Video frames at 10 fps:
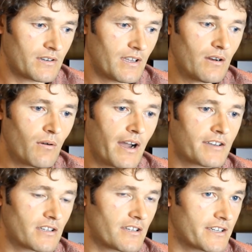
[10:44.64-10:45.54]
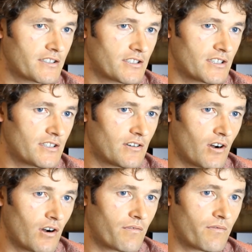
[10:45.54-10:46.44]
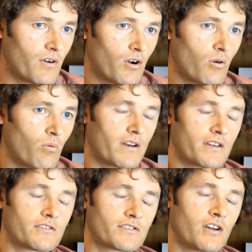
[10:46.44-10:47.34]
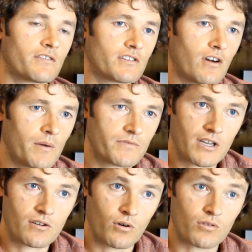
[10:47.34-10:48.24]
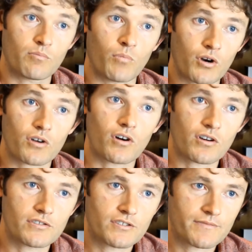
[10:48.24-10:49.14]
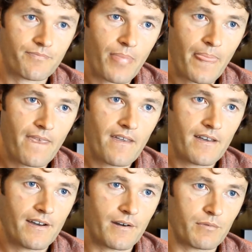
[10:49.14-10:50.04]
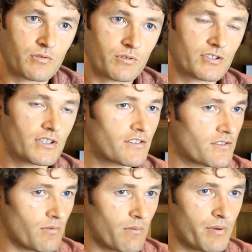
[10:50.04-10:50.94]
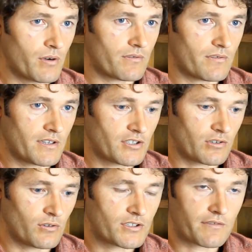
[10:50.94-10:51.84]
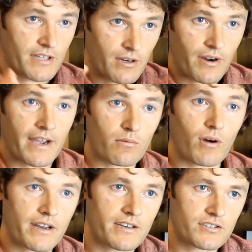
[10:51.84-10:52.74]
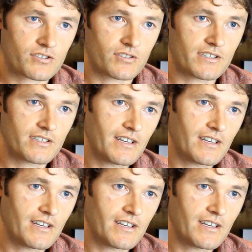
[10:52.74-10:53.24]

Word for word: in a way, is a legacy of what in Soviet times they called monogorods, which were cities that were built exclusively around one industry.